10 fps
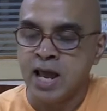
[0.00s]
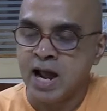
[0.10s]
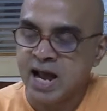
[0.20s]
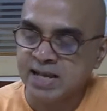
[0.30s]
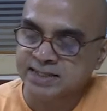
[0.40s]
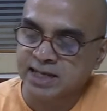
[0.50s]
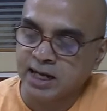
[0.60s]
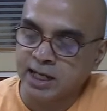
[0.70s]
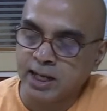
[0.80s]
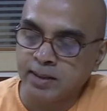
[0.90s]
As
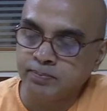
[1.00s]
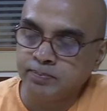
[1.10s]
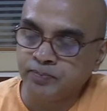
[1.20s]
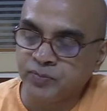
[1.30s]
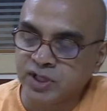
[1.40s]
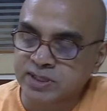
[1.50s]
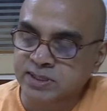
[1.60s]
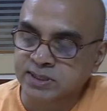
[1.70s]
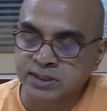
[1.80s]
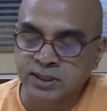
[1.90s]
I am
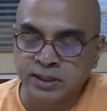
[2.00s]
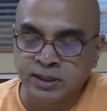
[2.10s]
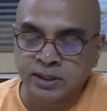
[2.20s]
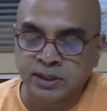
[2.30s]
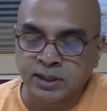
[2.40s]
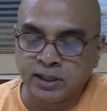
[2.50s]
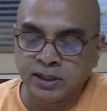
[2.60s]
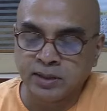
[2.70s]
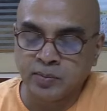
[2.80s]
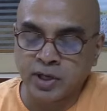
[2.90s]
this,
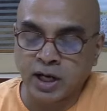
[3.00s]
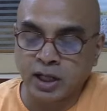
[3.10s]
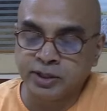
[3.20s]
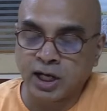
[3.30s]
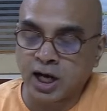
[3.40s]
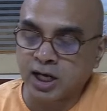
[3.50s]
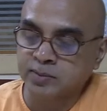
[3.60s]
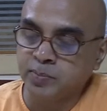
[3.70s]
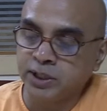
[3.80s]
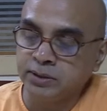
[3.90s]
the
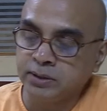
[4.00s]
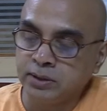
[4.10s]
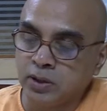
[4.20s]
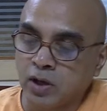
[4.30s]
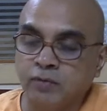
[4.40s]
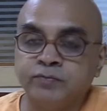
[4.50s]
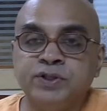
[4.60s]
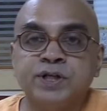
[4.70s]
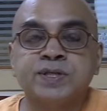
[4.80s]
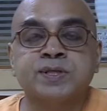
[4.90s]
Atman of
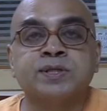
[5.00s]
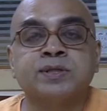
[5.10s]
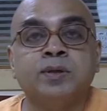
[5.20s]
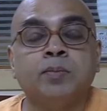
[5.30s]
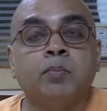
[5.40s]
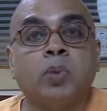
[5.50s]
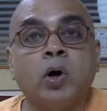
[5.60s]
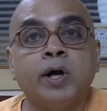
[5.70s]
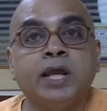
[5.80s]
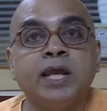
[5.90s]
this
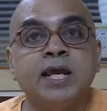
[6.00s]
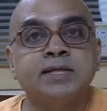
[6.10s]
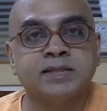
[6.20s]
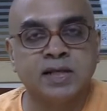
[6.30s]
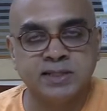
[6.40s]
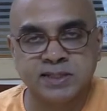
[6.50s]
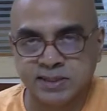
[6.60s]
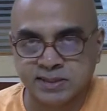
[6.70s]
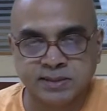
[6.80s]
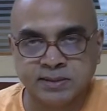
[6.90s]
body and
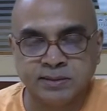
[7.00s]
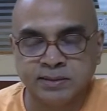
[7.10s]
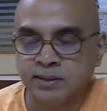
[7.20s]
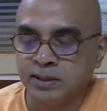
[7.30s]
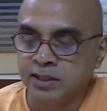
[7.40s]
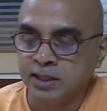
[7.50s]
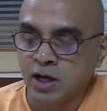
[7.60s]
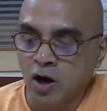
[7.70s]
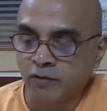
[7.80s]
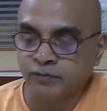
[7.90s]
senses.
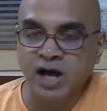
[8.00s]
Of